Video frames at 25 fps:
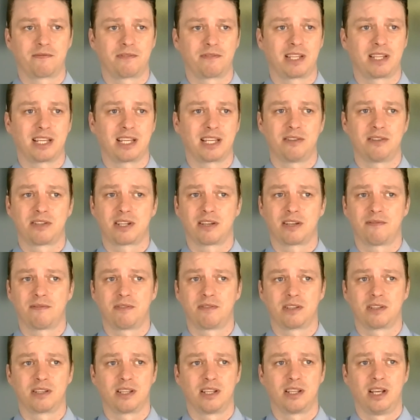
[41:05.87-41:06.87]
Get yourself
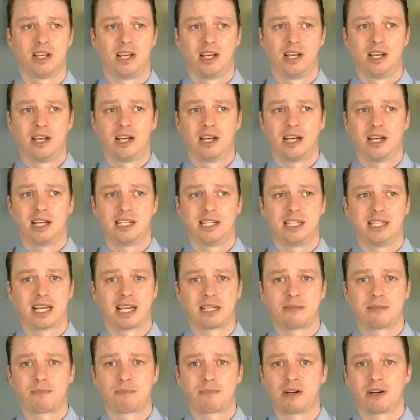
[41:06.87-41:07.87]
a
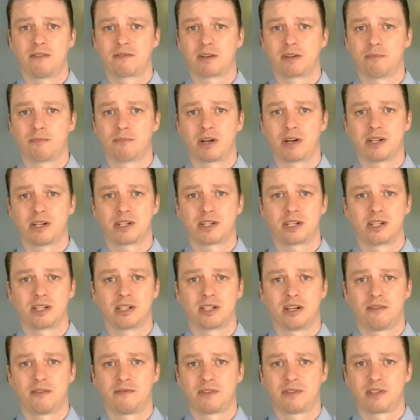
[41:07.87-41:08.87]
nice pair of compression
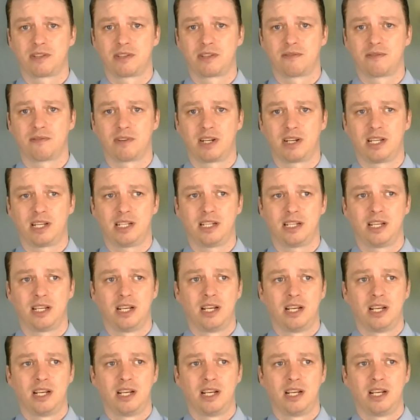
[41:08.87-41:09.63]
gloves, right?